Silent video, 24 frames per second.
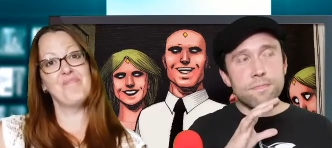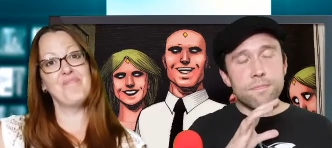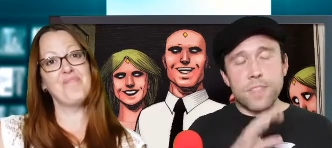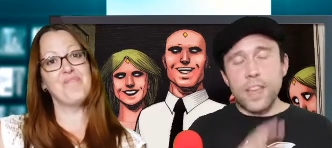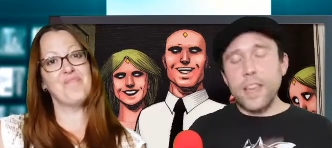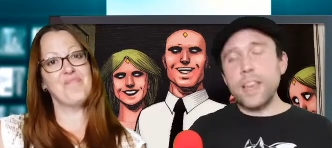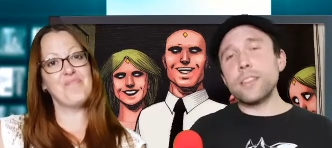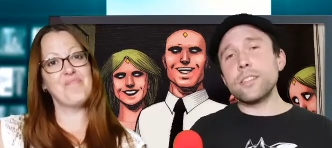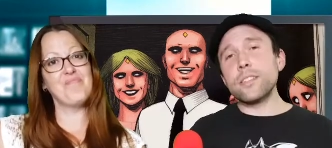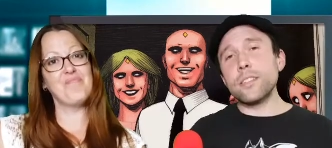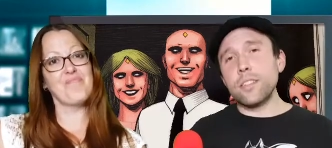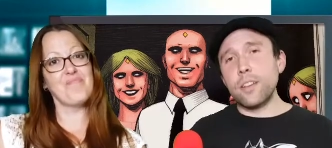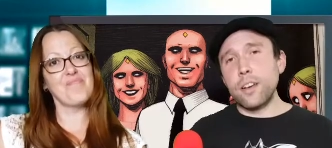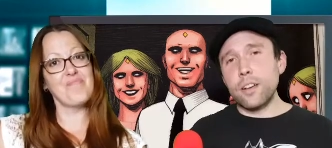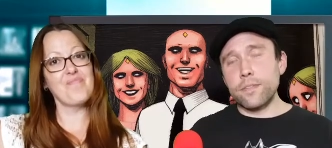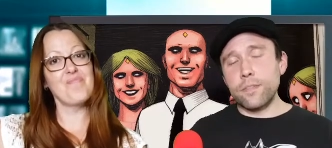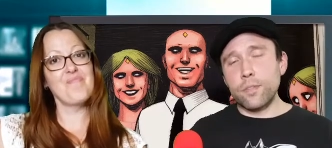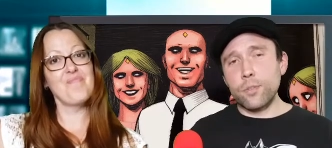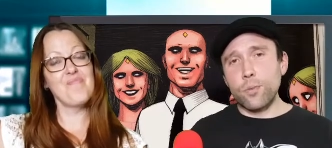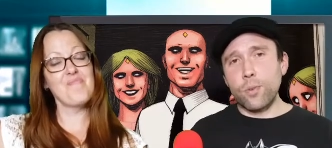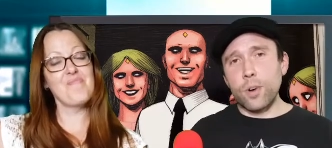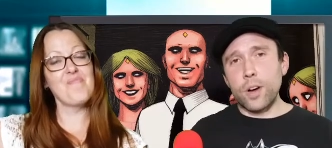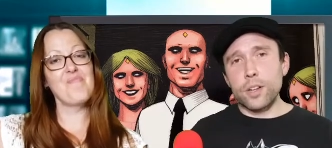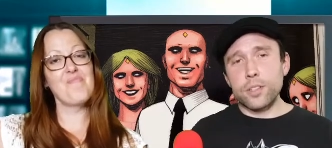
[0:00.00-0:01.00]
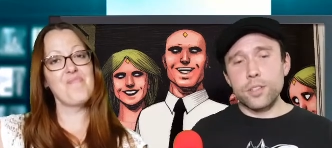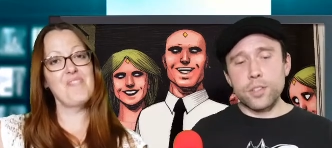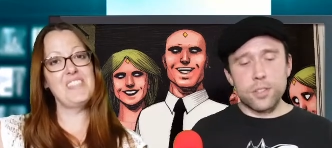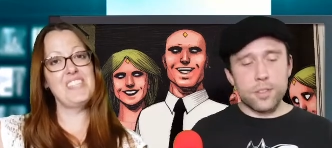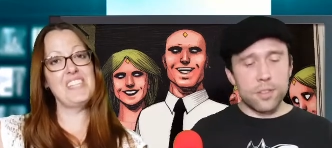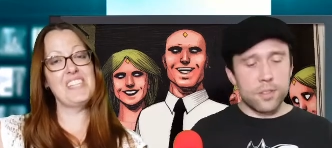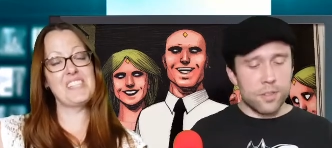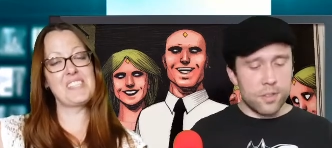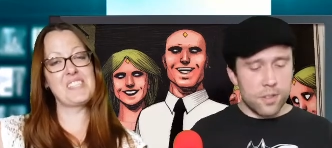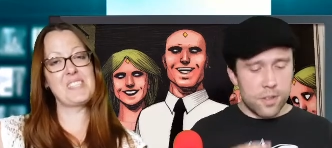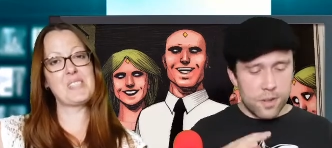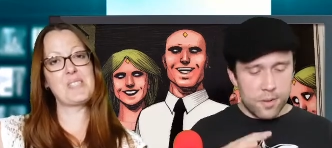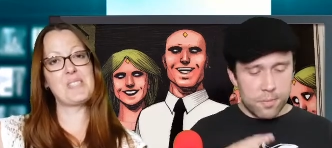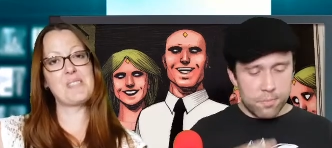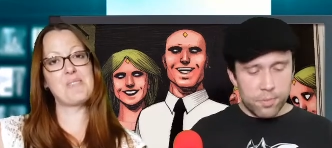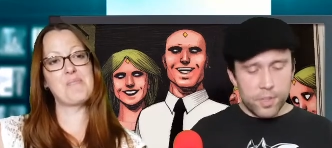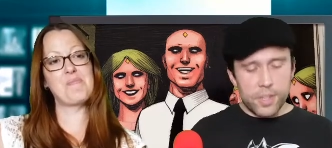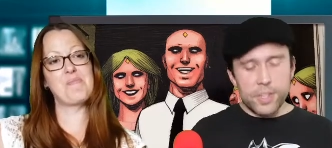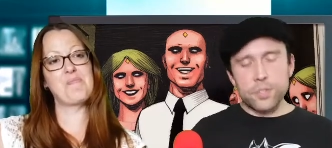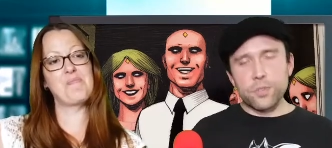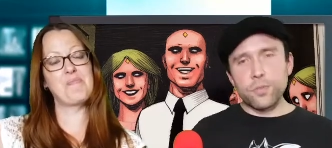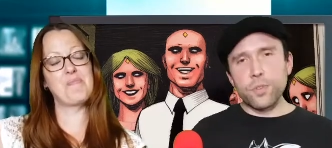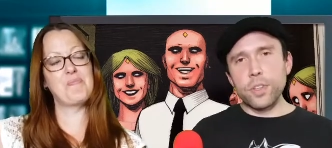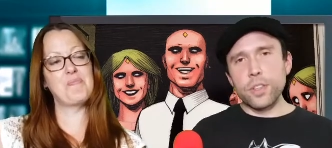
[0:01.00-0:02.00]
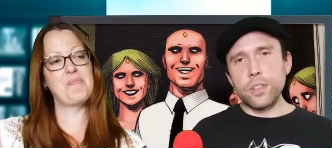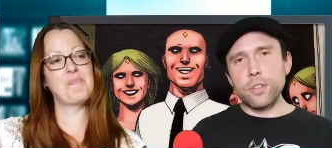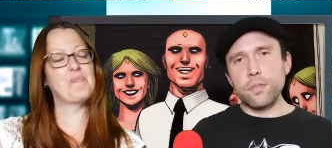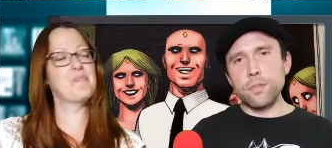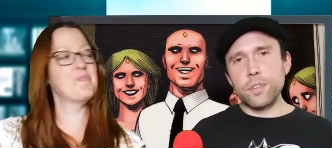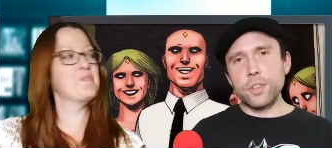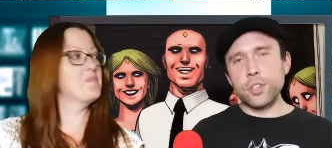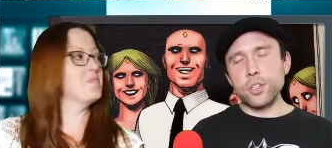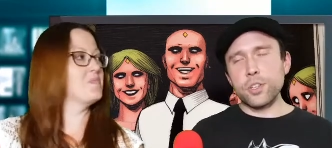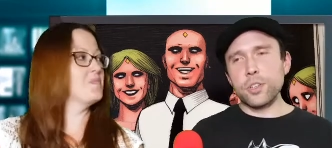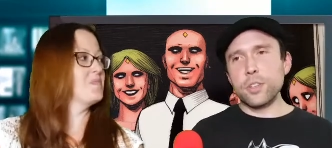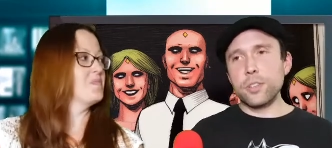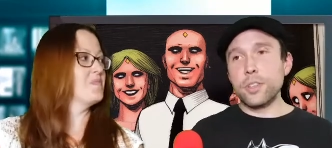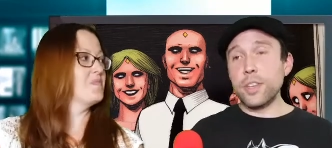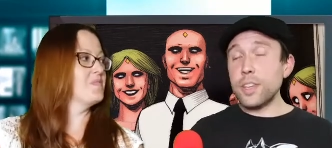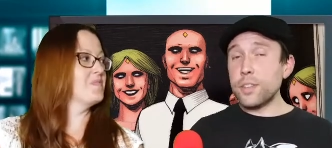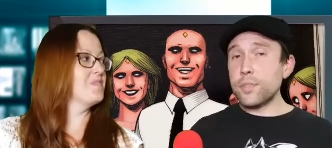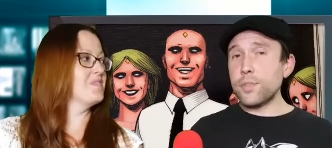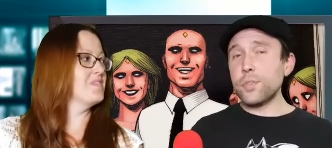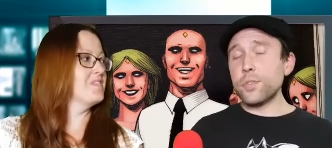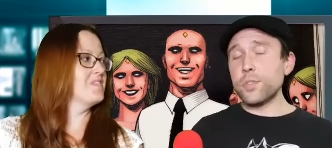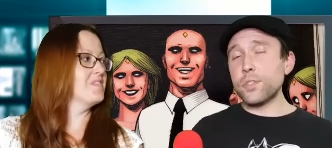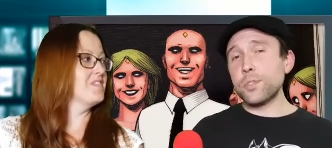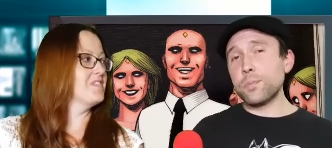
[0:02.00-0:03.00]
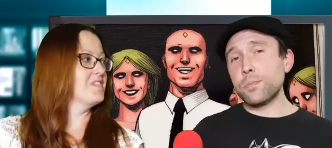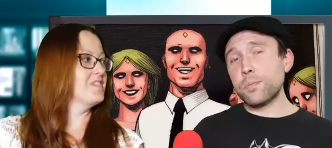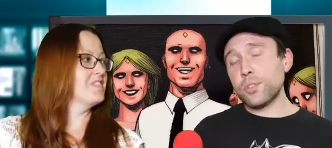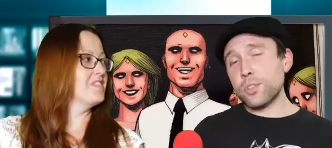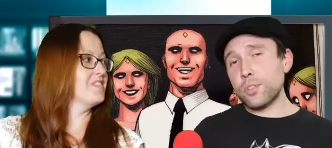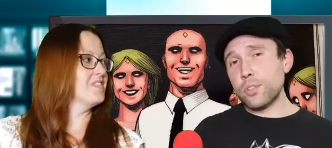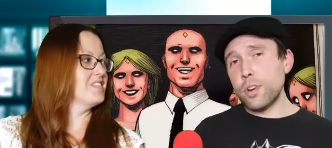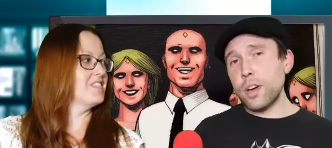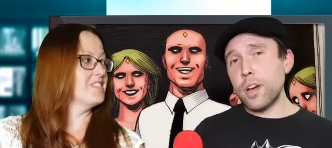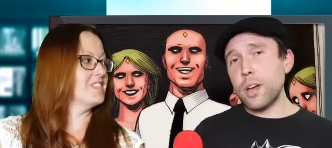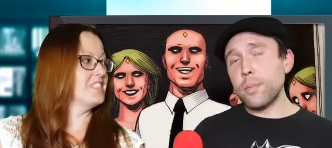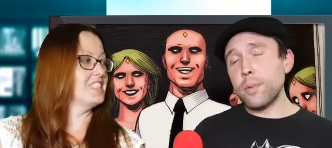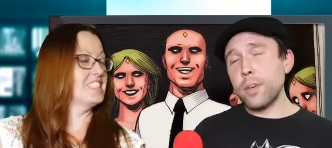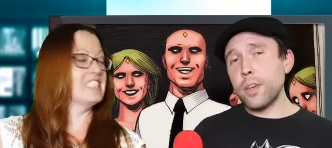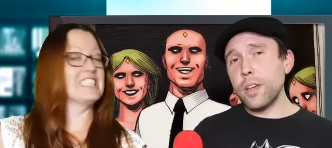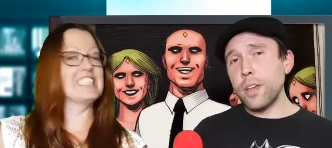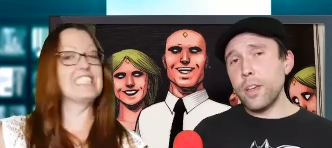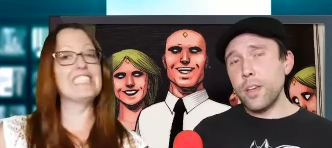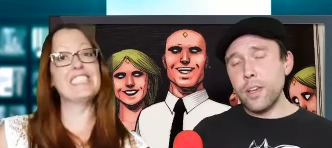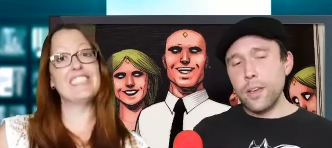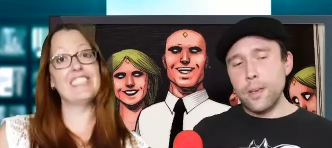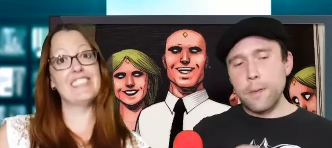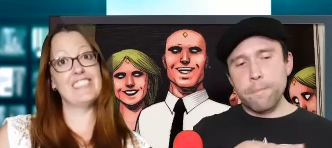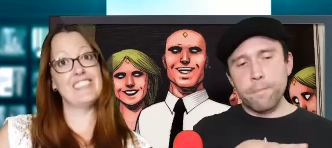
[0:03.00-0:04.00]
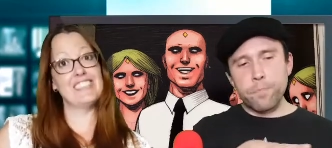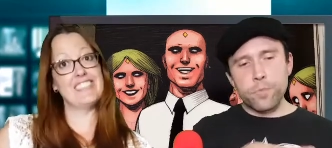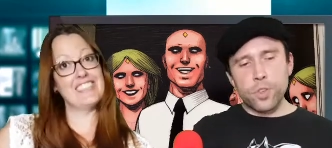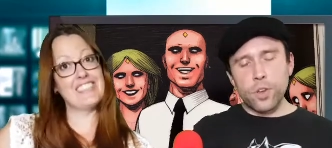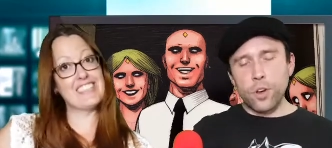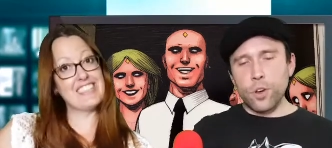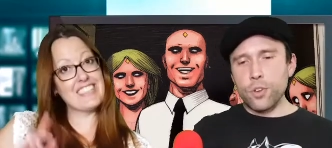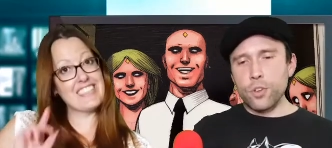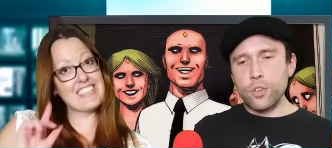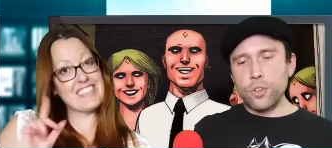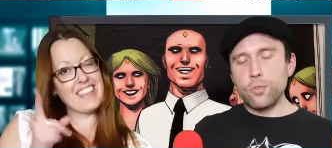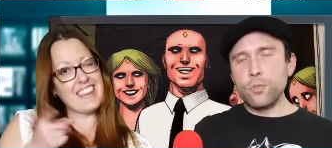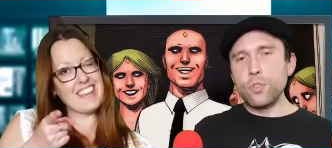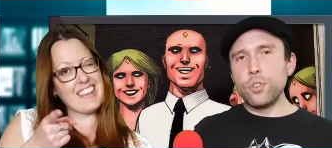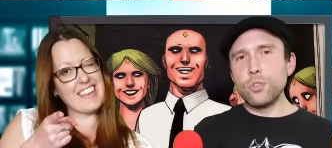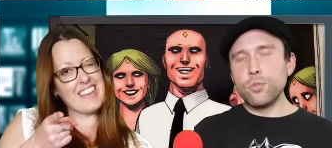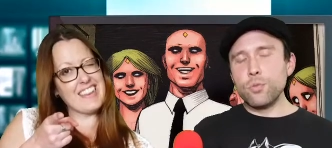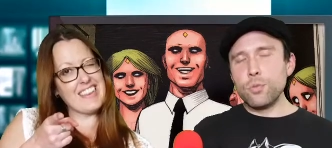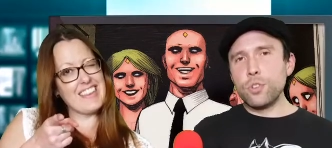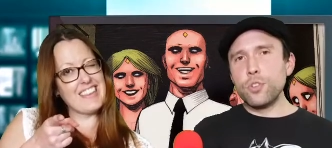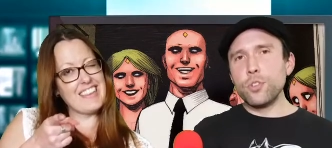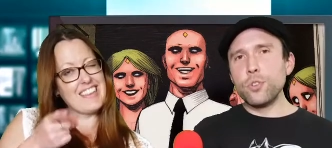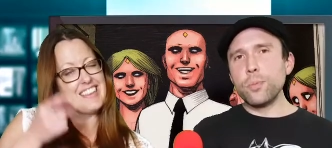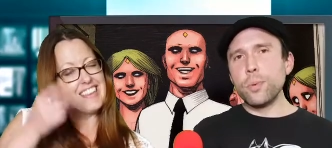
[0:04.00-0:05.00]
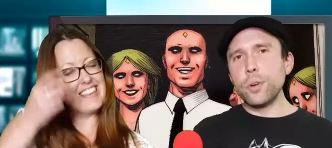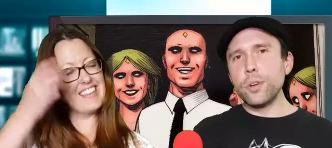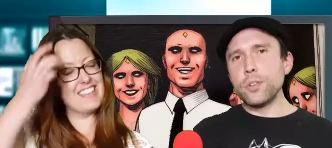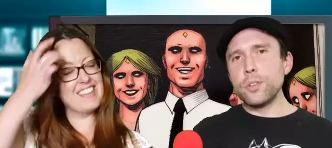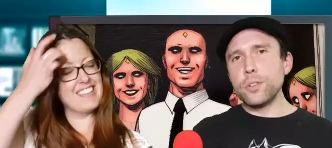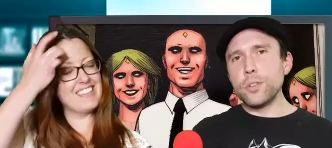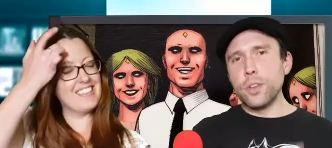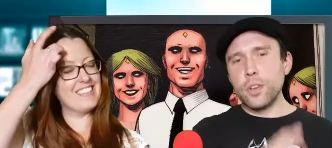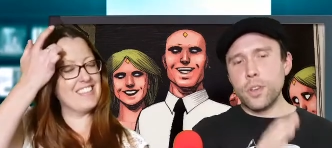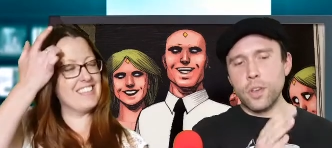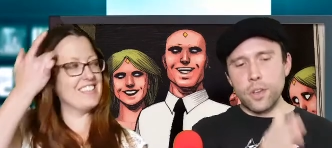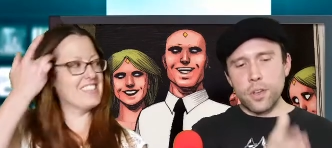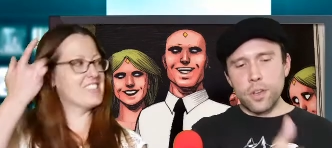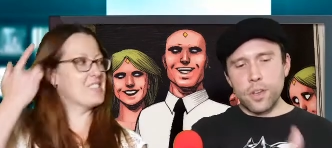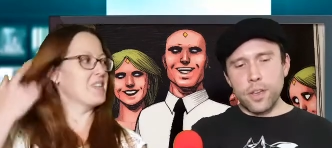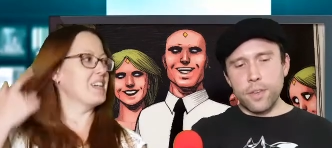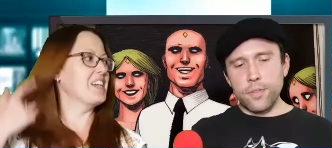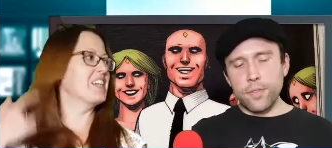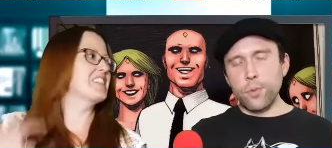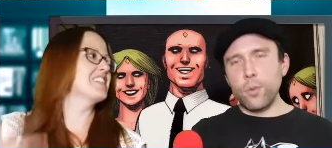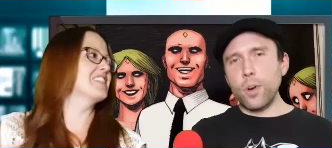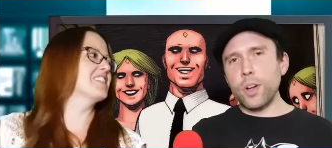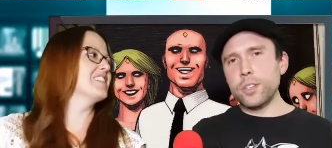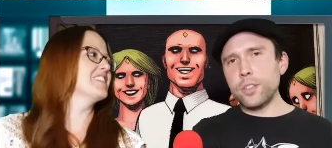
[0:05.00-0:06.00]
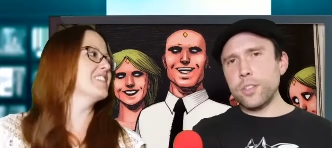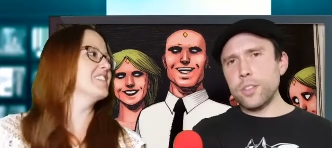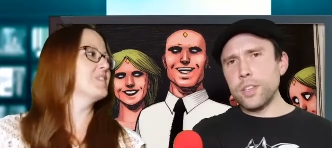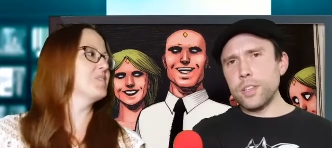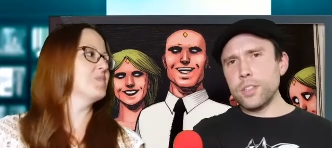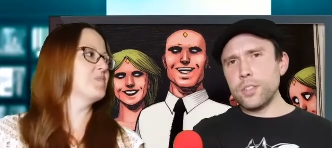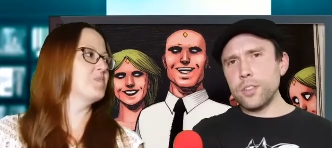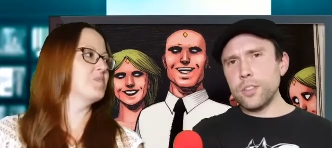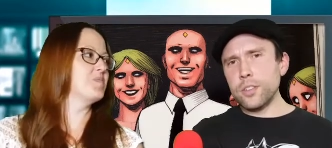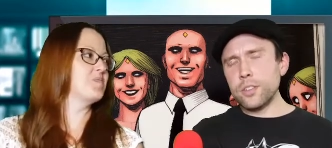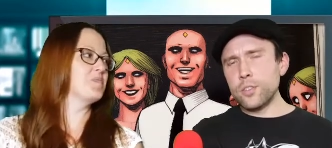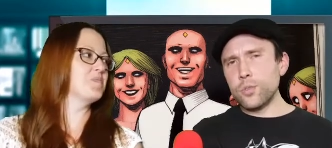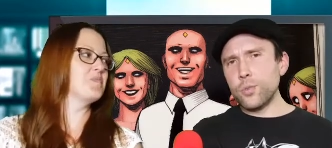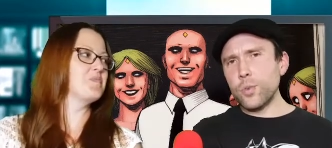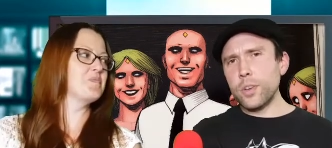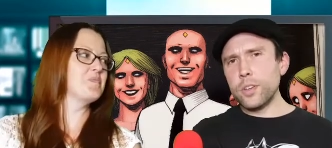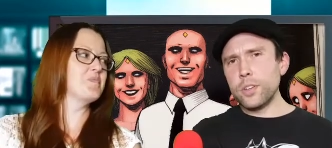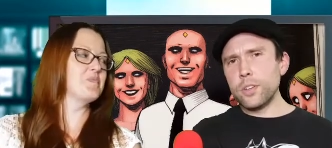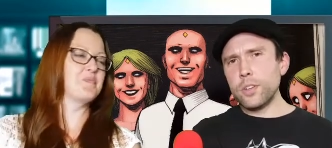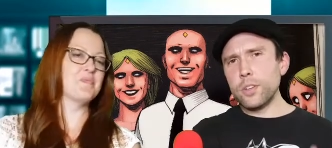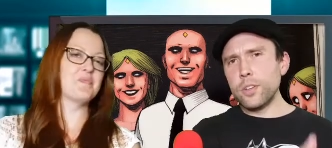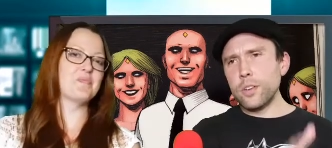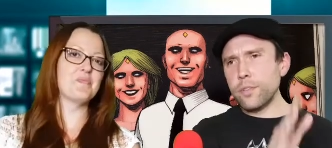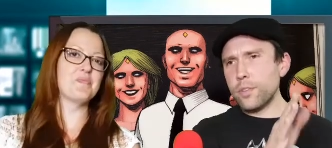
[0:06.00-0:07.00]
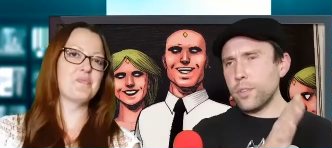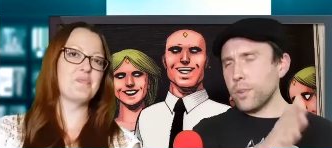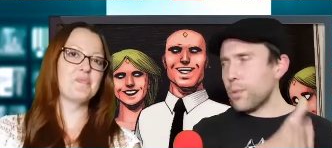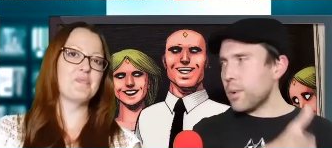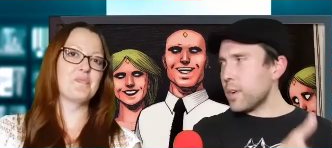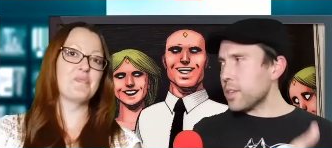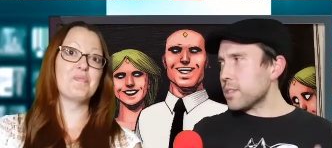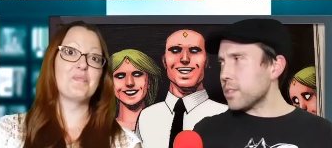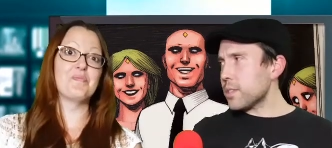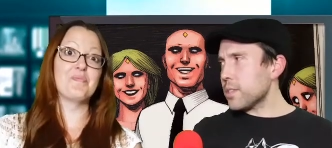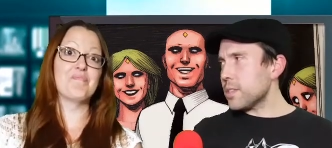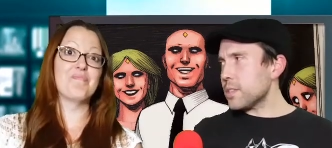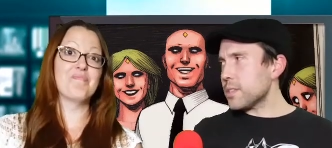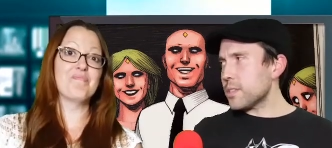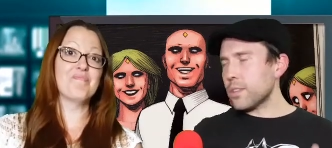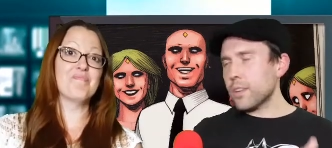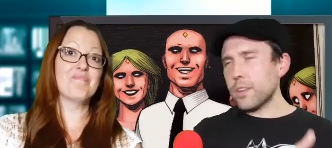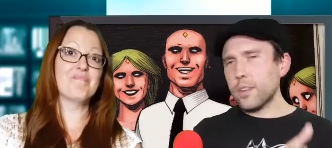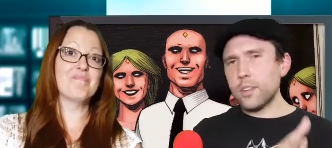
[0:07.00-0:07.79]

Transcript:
Speaker 1: Thanks a lot for watching. Yes. Please read the vision. Thanks for subscribing, all you YouTubers. Right. If you're watching this on Twitter or if you're watching this